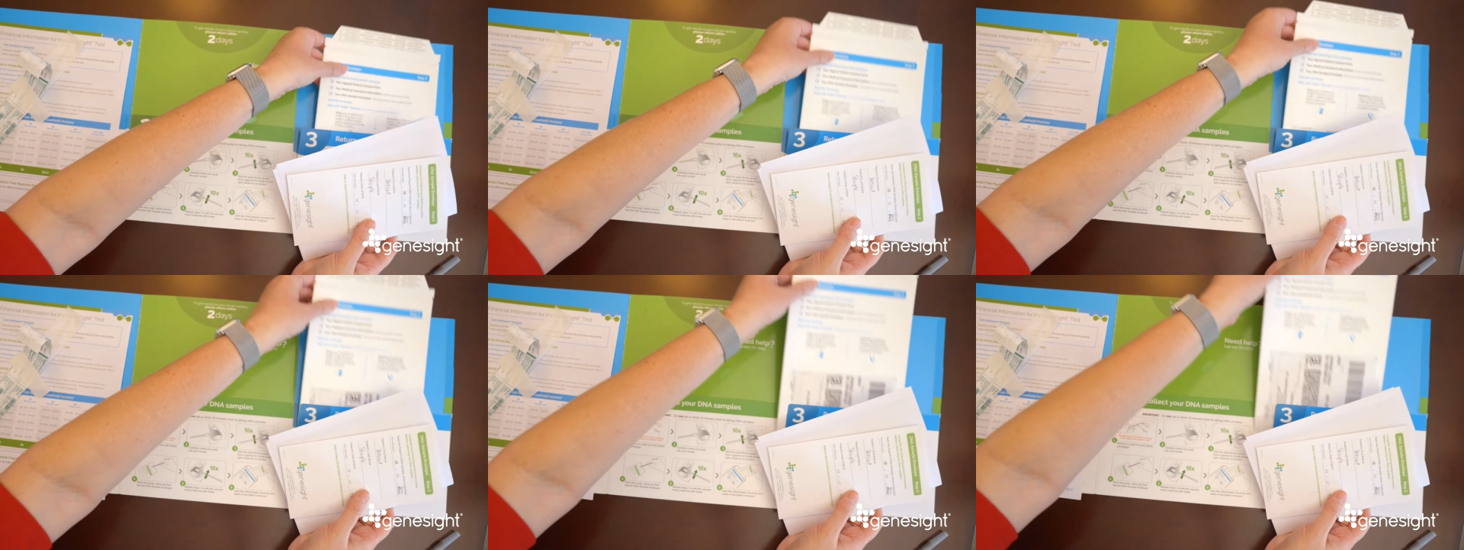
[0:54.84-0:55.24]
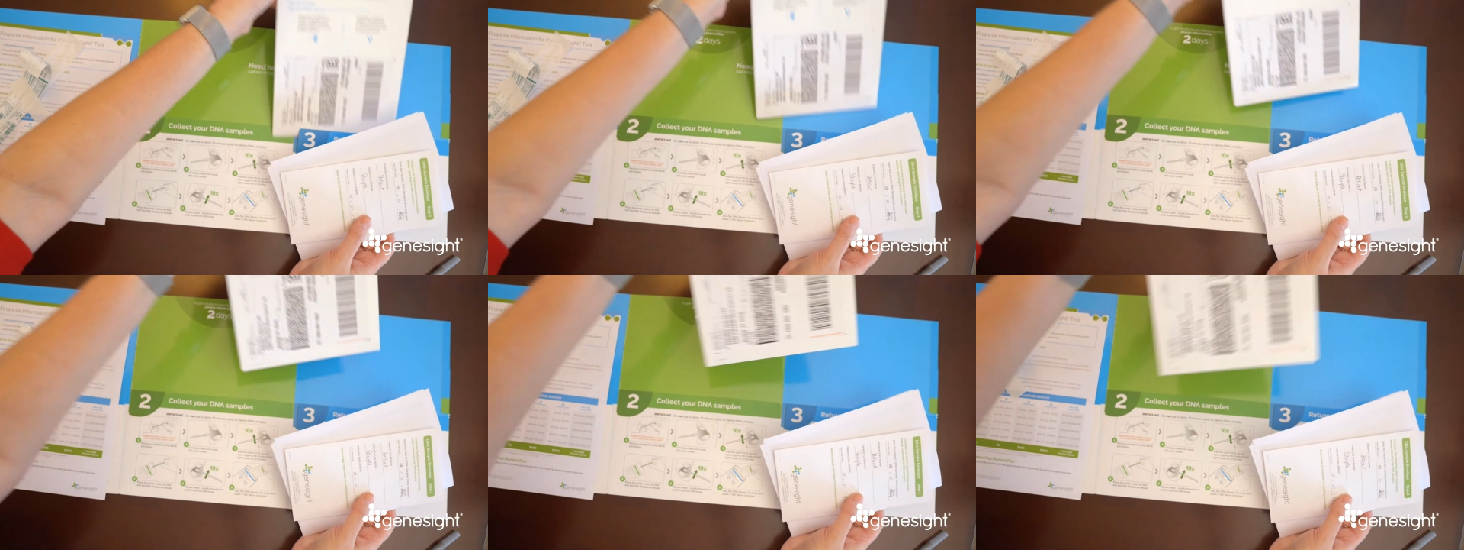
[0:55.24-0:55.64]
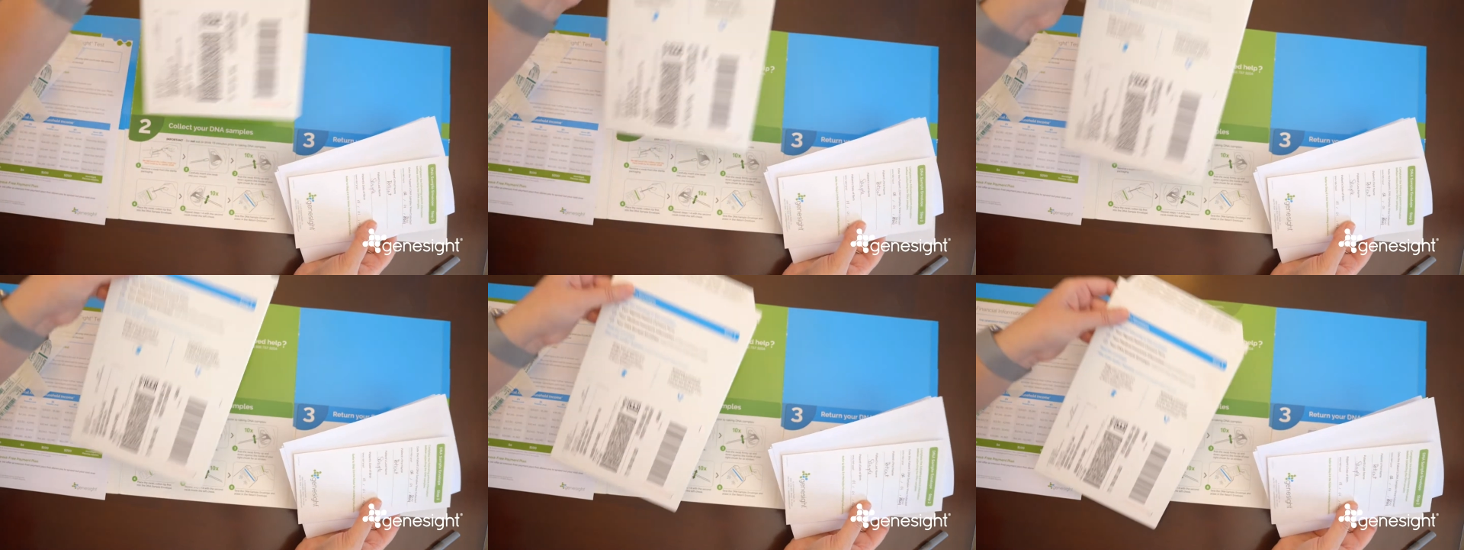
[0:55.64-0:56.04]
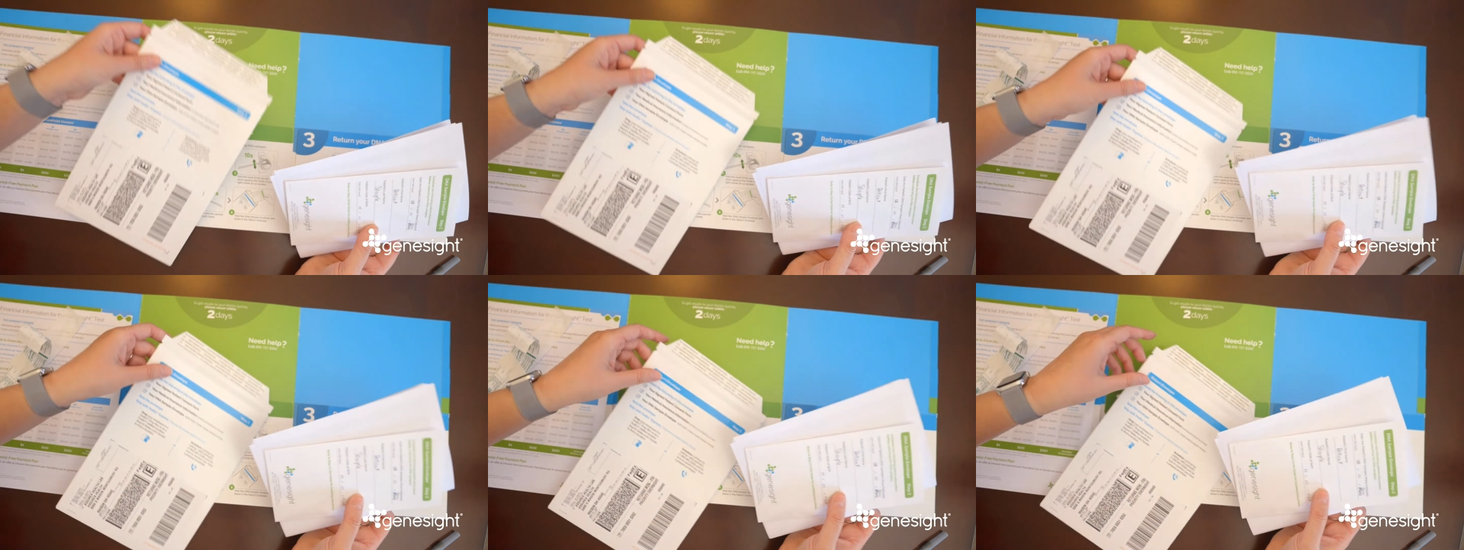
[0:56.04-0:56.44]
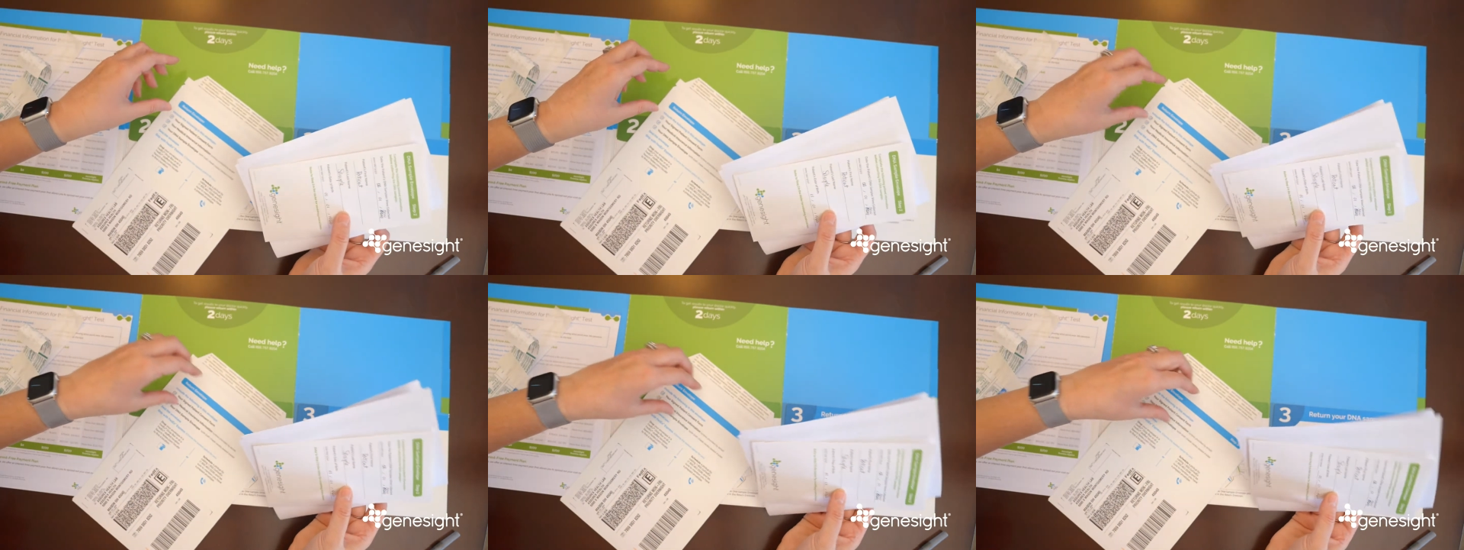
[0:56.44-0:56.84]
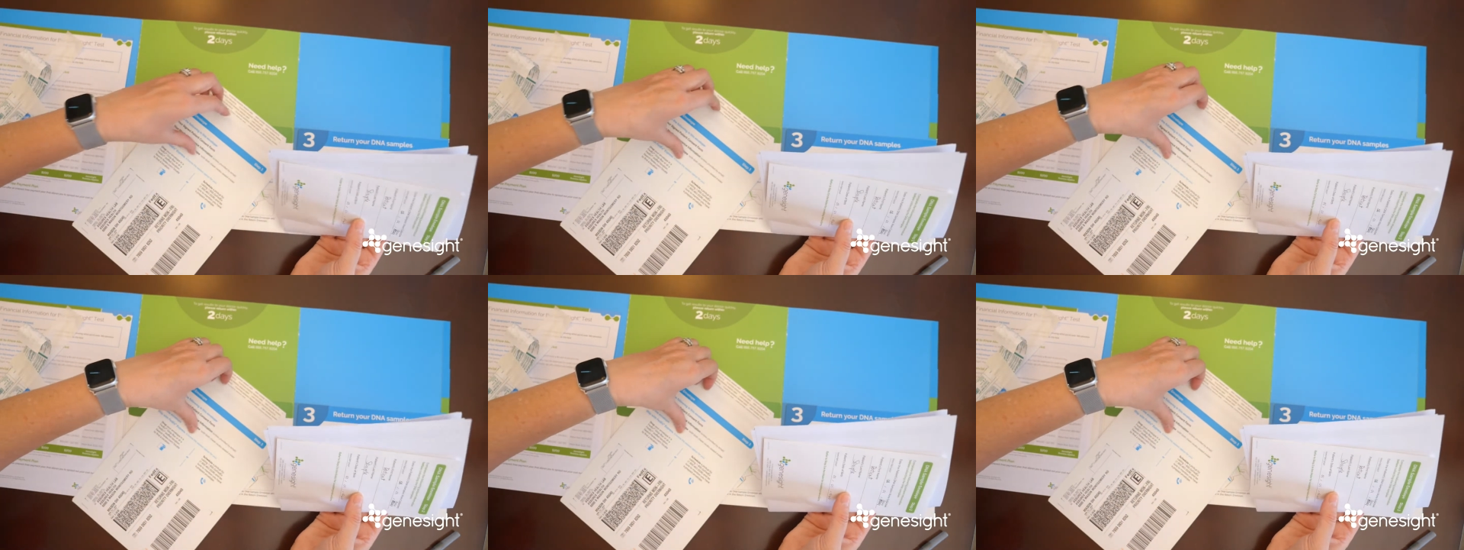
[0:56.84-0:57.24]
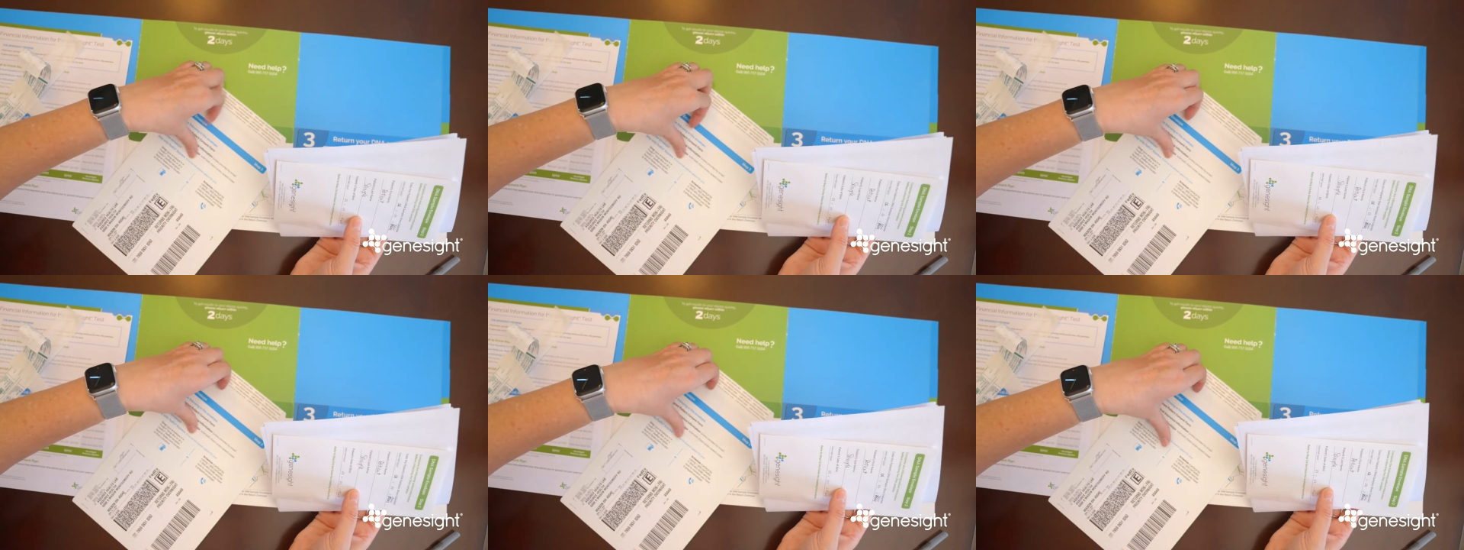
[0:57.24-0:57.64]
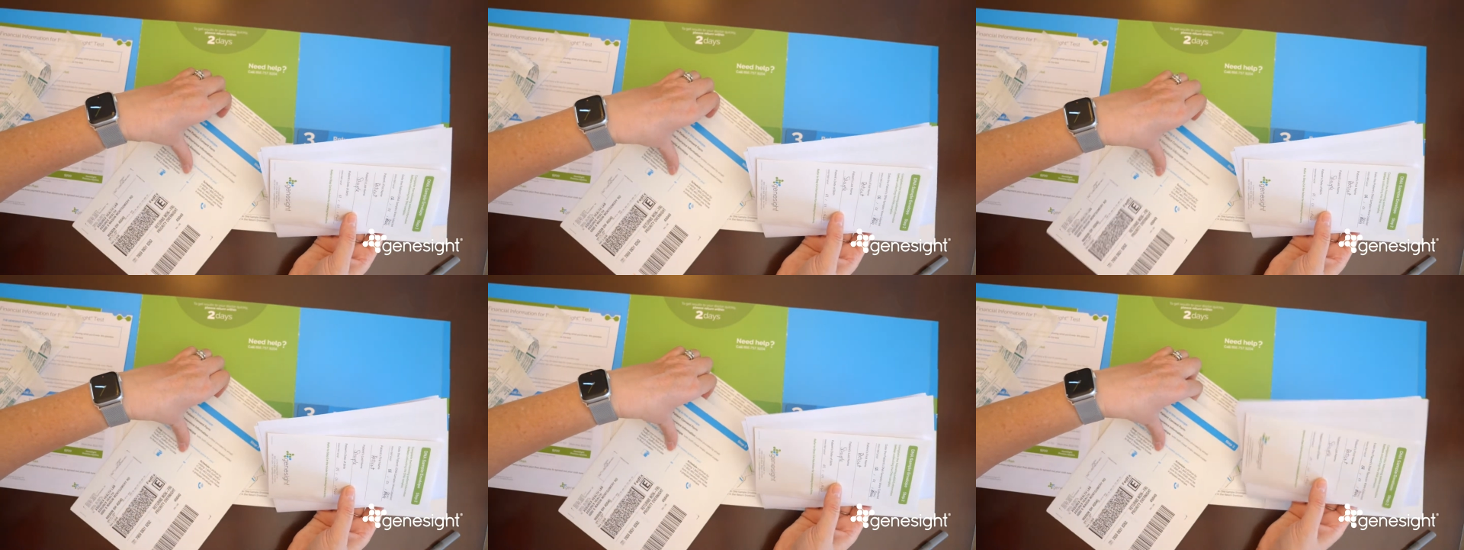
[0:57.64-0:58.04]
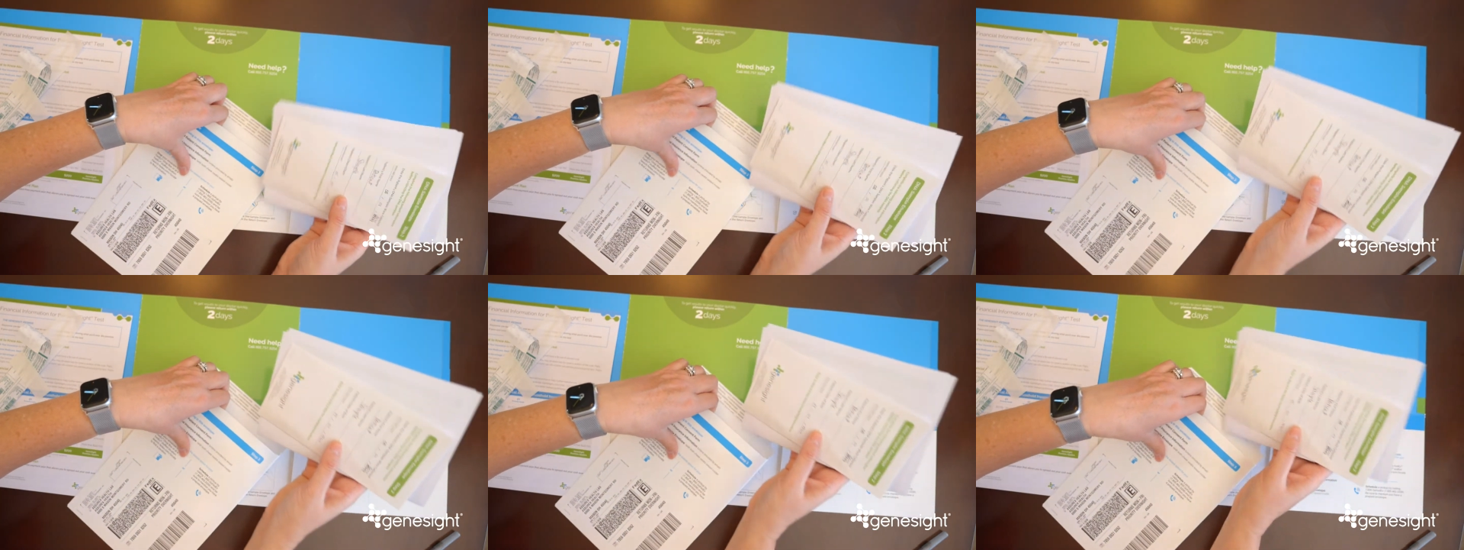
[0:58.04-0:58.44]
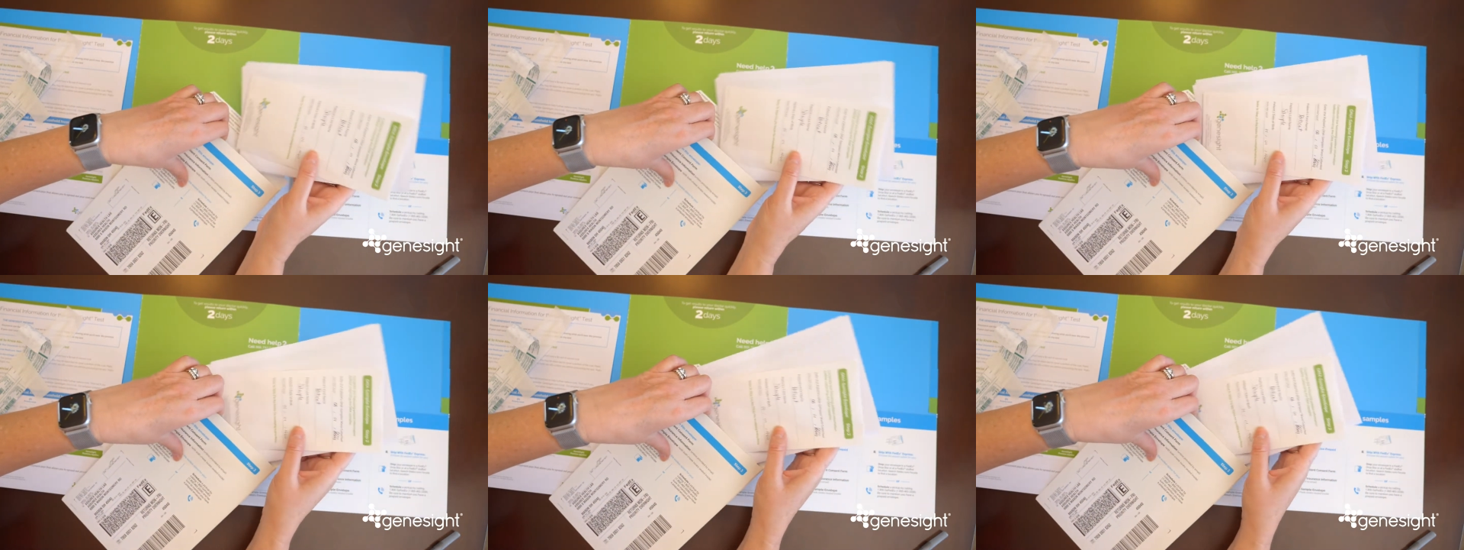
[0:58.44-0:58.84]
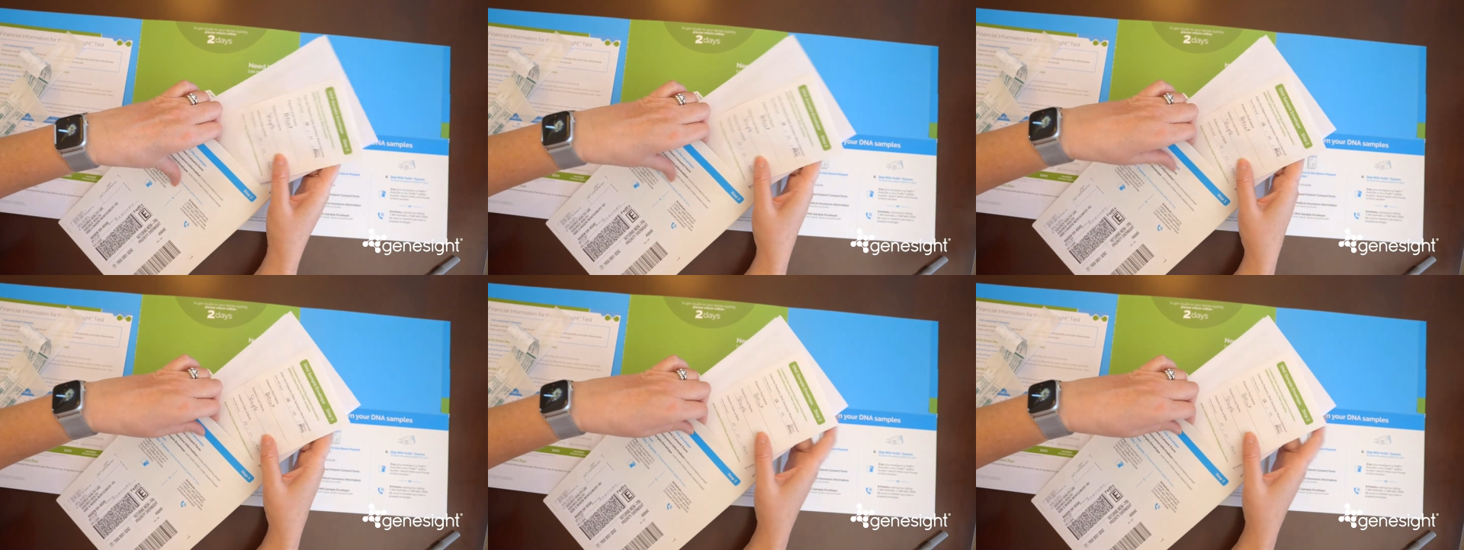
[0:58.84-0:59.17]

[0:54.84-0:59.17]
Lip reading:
(no speaker visible)